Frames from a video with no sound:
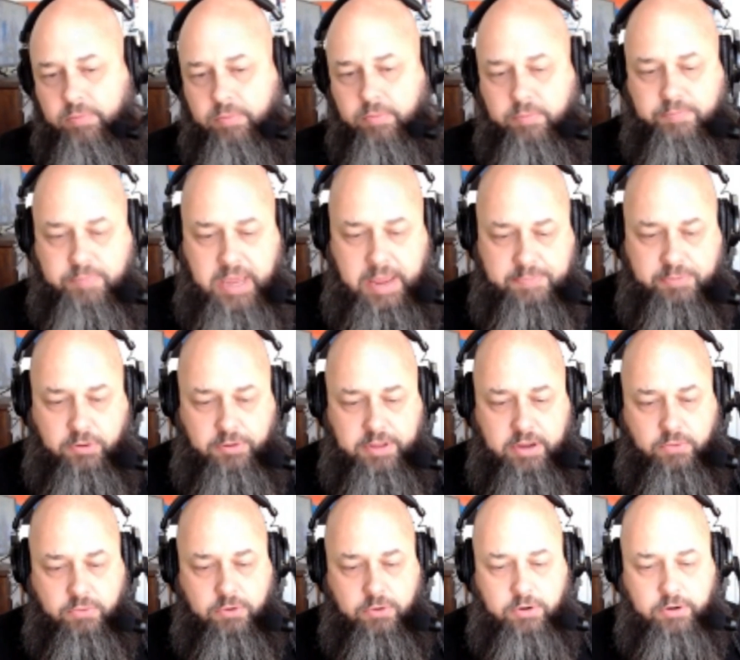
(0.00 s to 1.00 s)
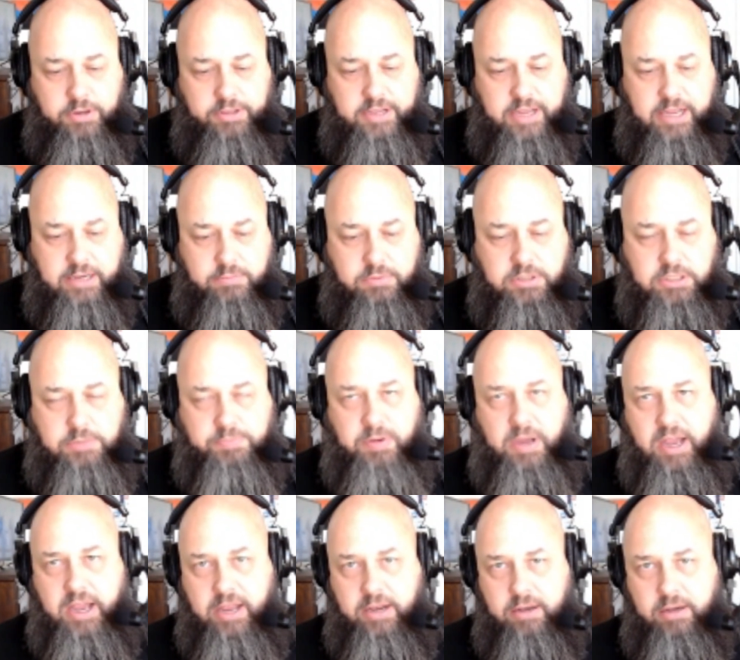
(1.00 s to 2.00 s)
people that were in that
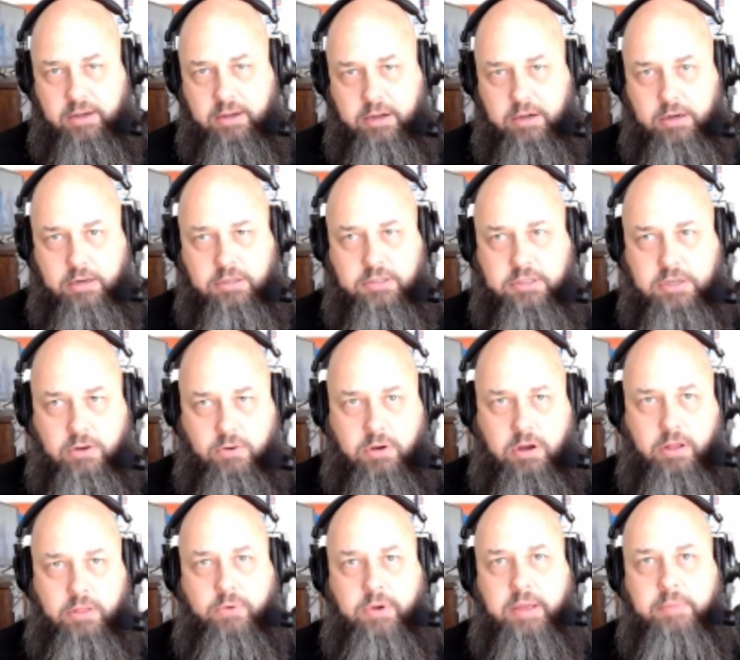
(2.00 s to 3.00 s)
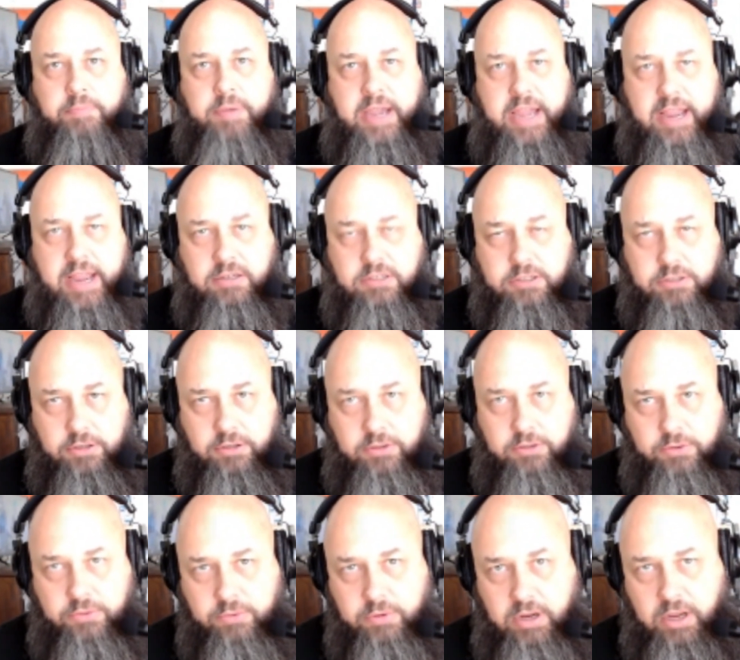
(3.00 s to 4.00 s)
spot, you know, let's go all the way back
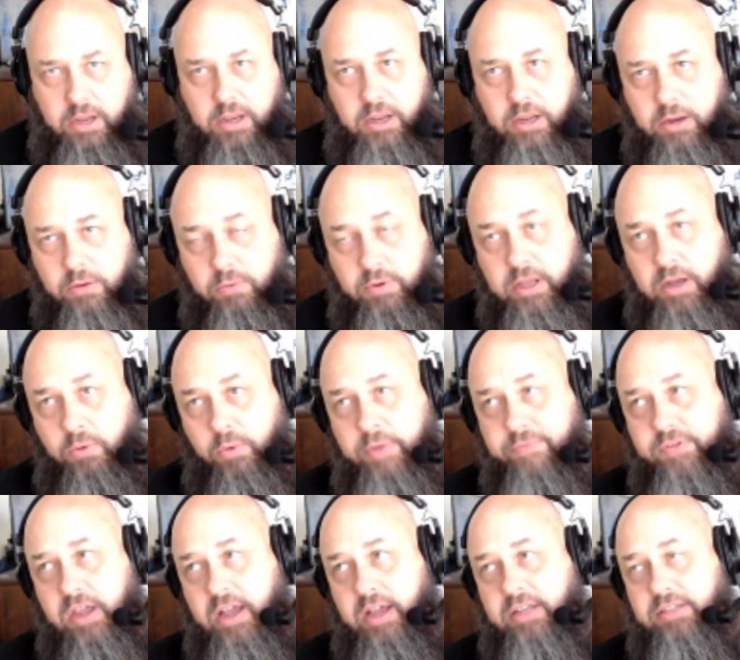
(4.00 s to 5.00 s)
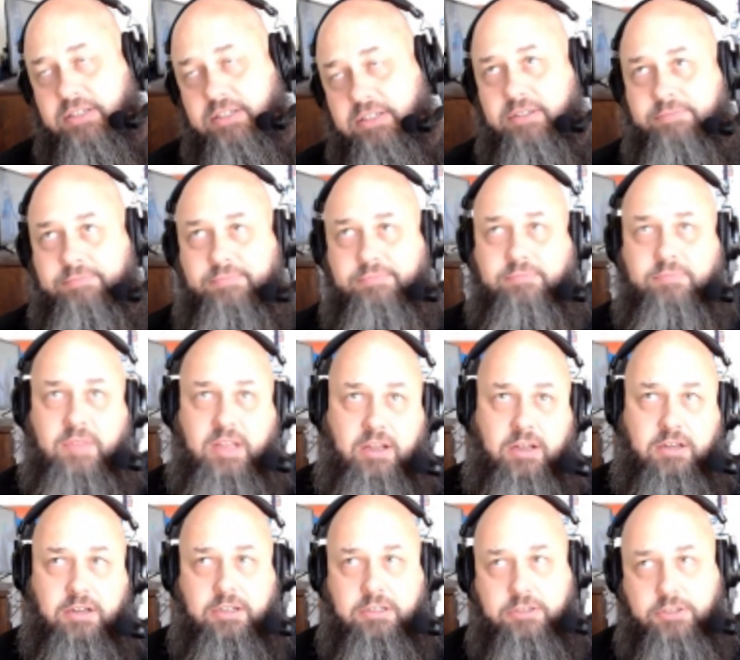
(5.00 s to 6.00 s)
to, well, we've got
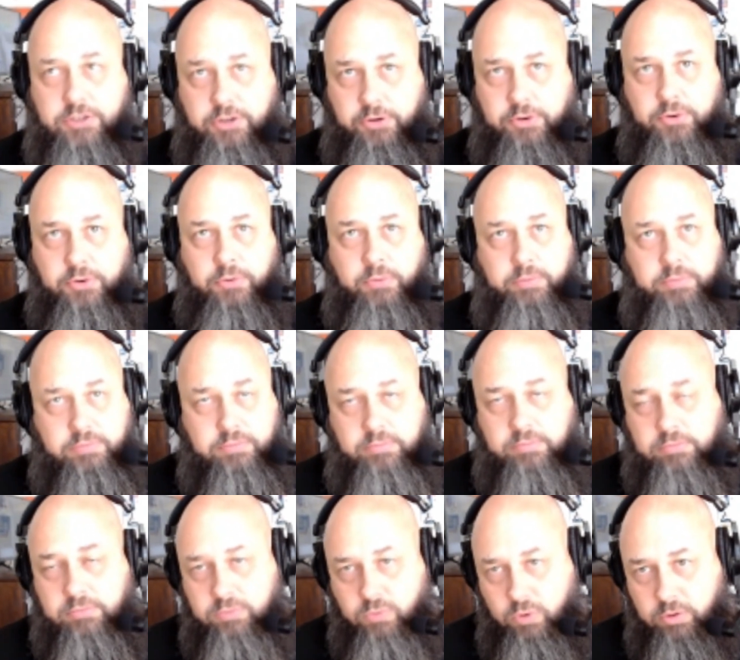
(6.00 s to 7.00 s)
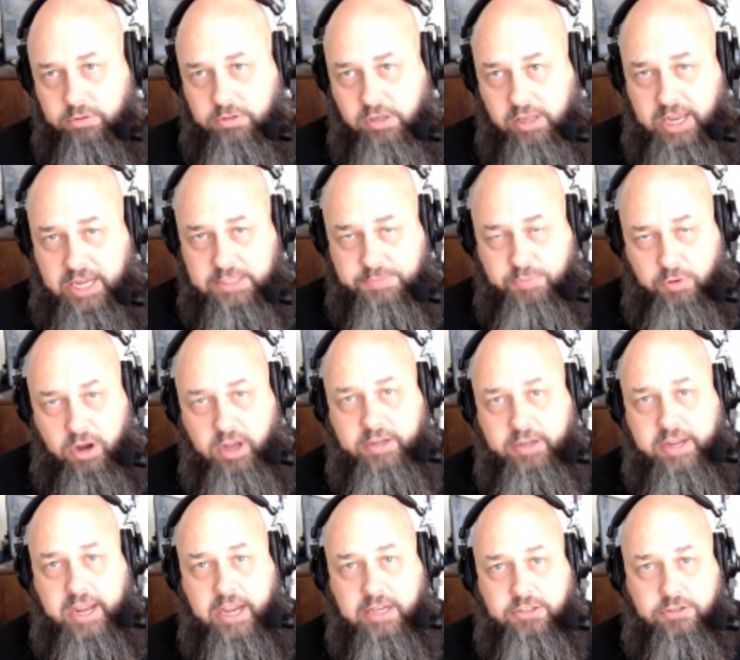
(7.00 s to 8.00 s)
two world-class
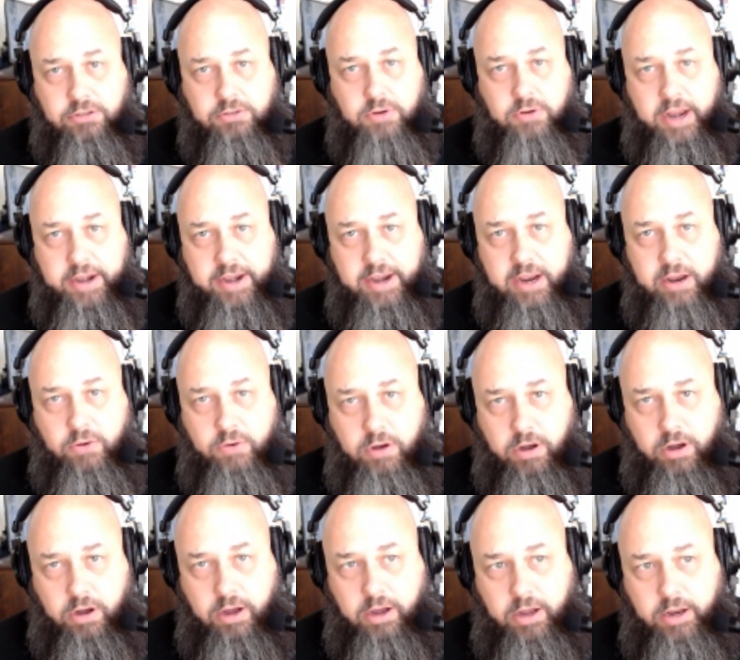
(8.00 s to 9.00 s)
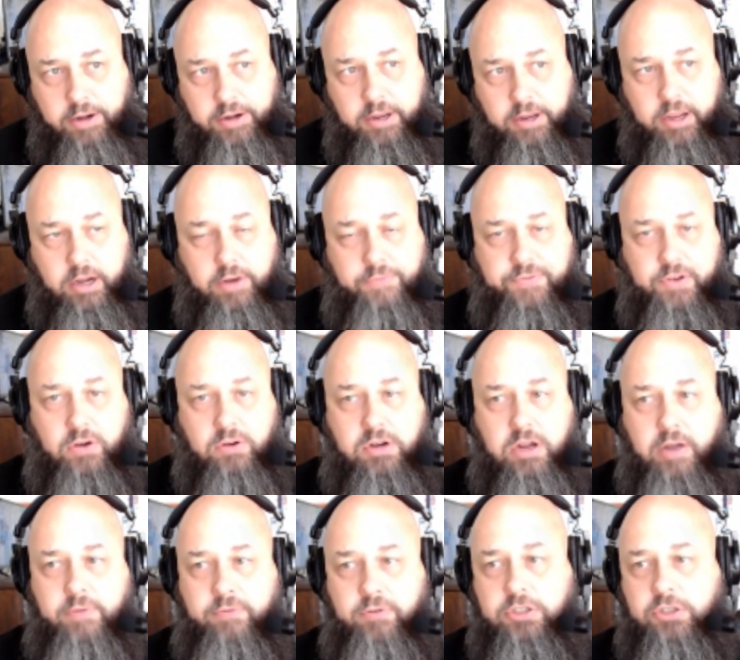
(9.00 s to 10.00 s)
broadcasters right now on NFL
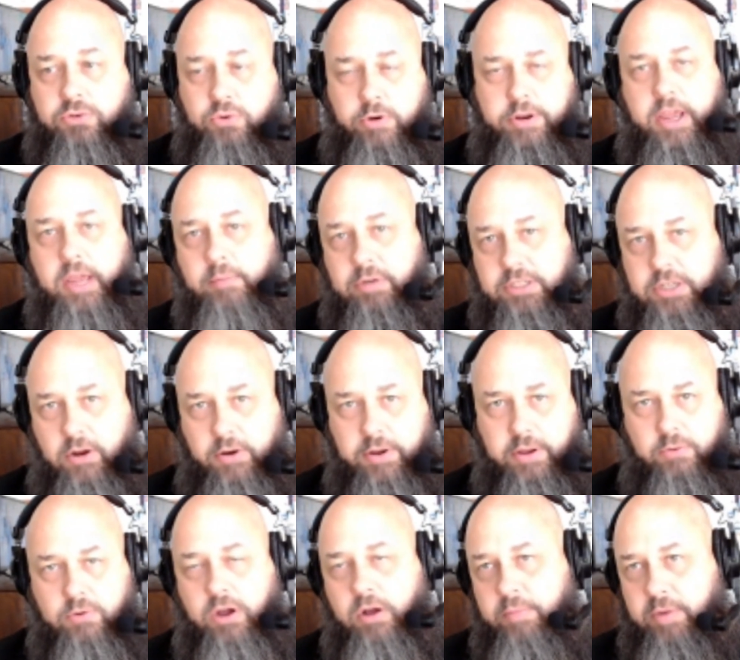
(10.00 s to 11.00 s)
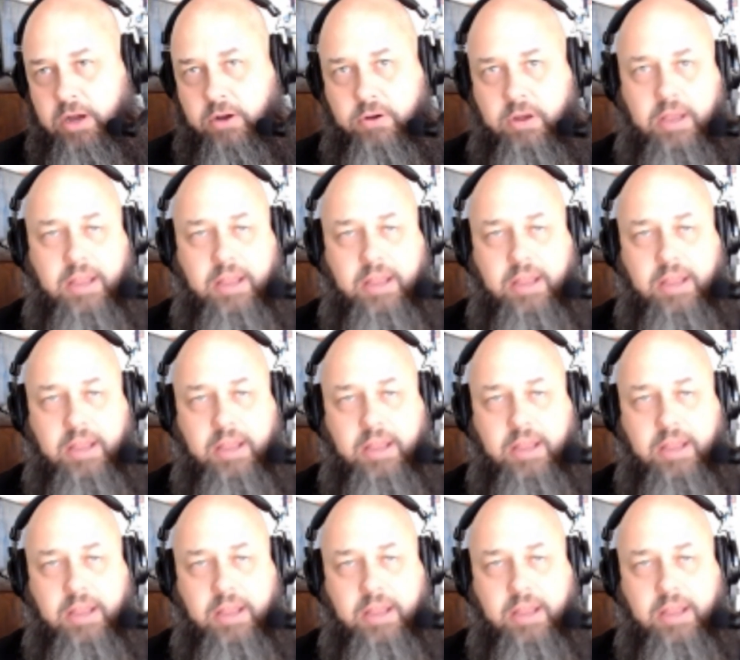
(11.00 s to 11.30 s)
coverage, Troy Aikman, Tony Romo.